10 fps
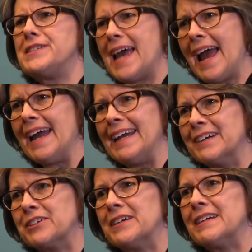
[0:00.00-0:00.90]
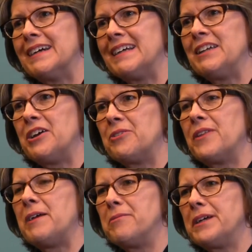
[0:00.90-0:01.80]
day. You know,
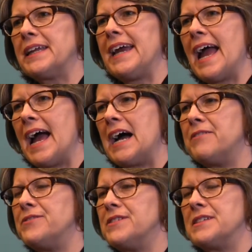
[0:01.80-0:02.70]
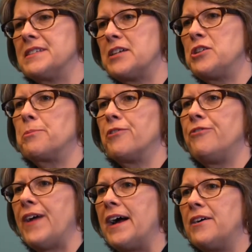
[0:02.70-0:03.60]
they really have such a
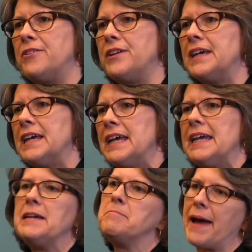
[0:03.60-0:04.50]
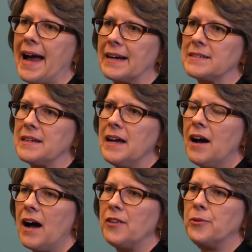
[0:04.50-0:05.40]
profound impact
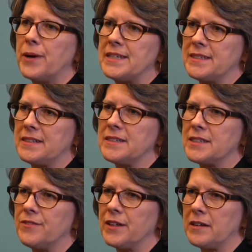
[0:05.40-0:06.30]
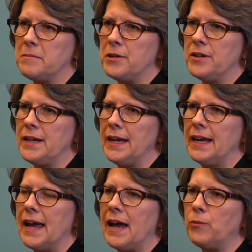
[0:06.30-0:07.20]
on the residents of the community,
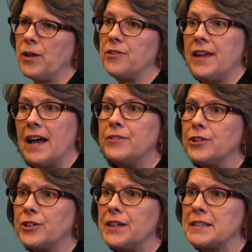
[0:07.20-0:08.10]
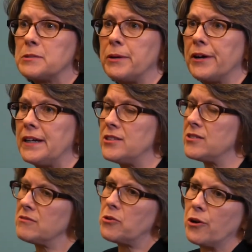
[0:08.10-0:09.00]
and whether they have a good
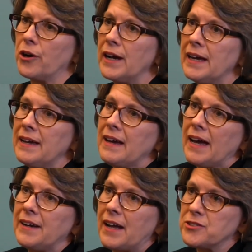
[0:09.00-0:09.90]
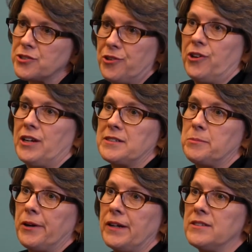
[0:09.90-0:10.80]
experience or a not so good
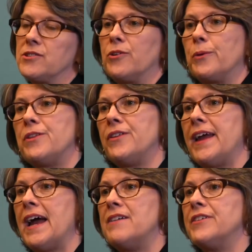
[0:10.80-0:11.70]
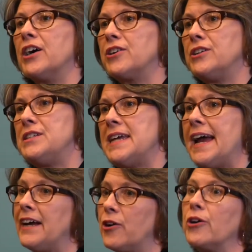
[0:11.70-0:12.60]
experience, or whether they have a good
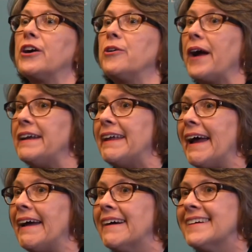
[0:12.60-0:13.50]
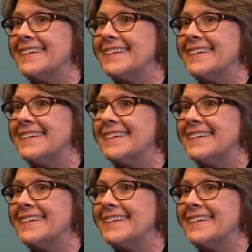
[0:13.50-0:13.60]
day or a great day.